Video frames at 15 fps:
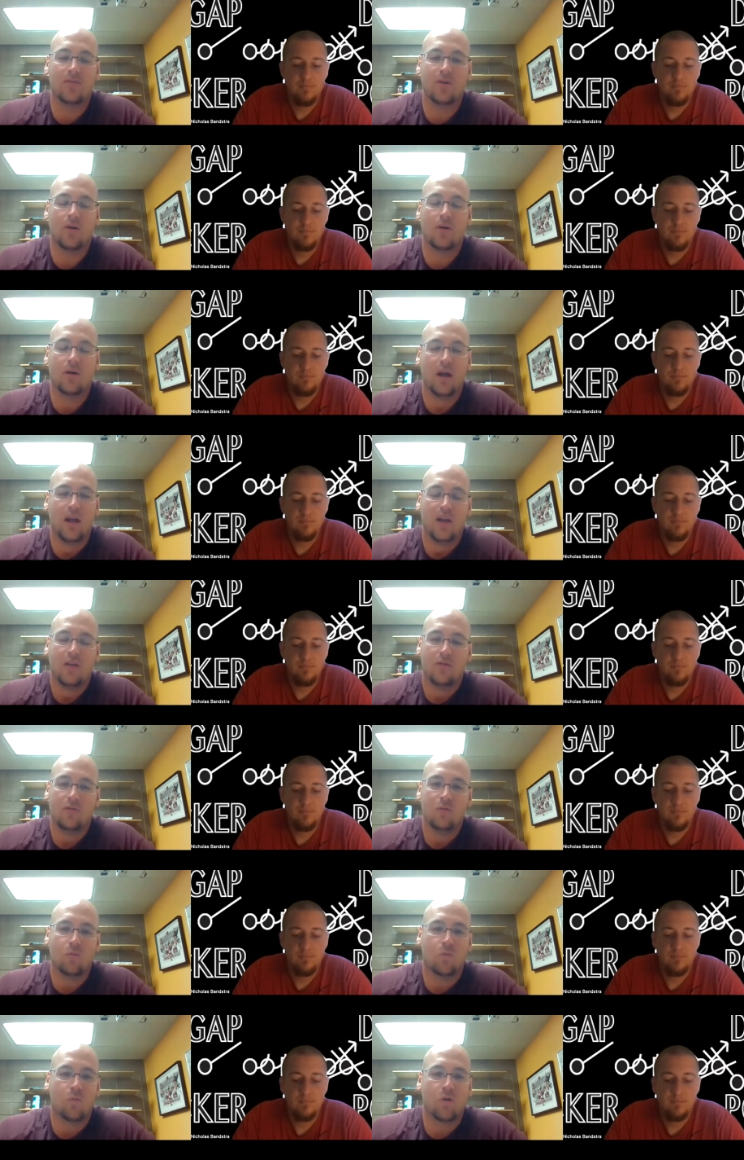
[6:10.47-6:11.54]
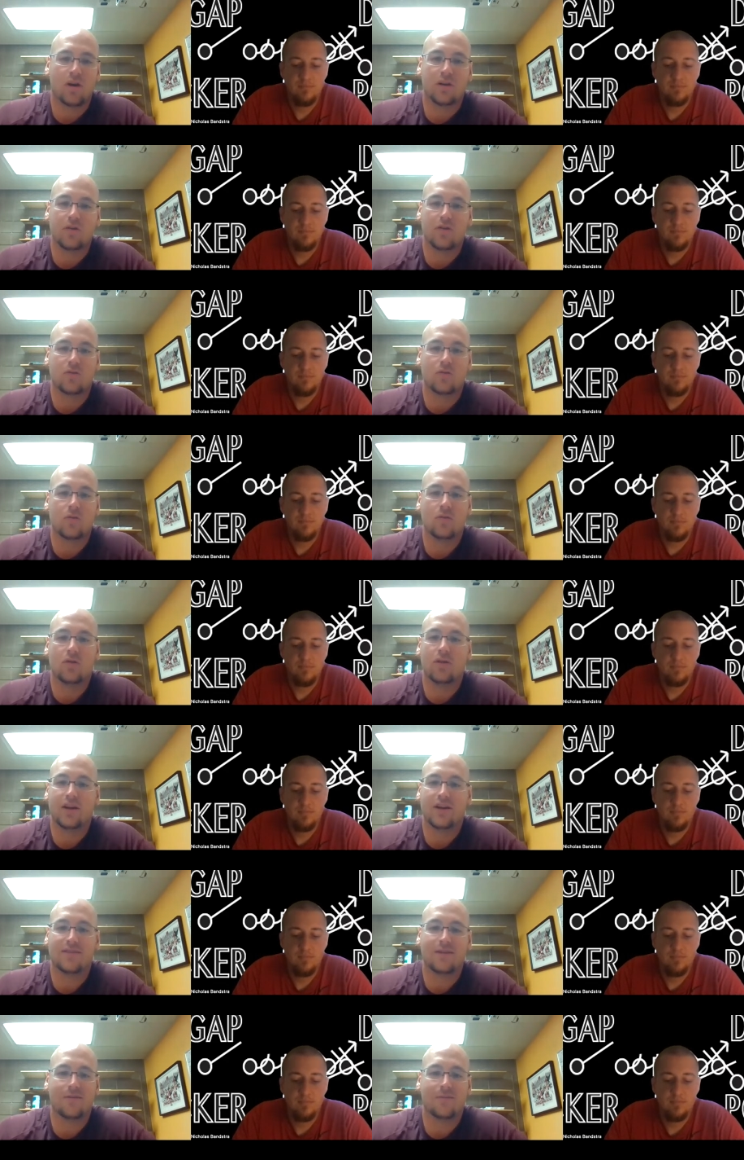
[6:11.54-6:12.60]
Speaker 1: So working those cool
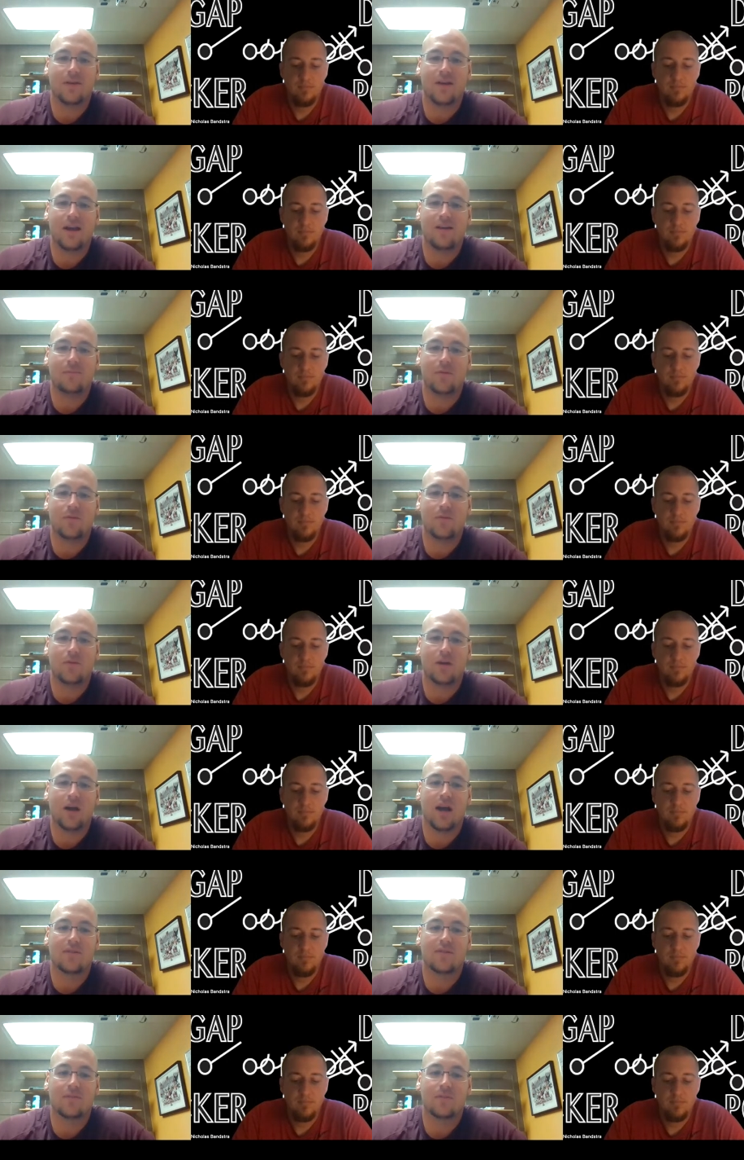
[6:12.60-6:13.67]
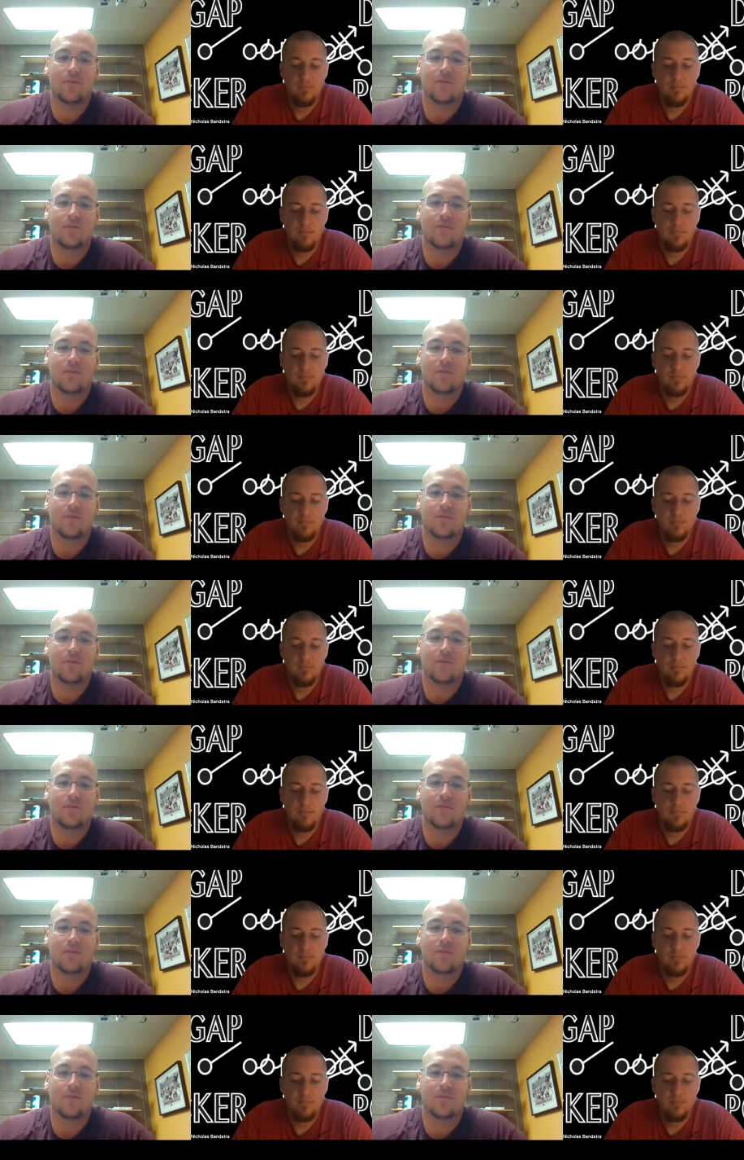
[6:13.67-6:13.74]
clinics have, have been really awesome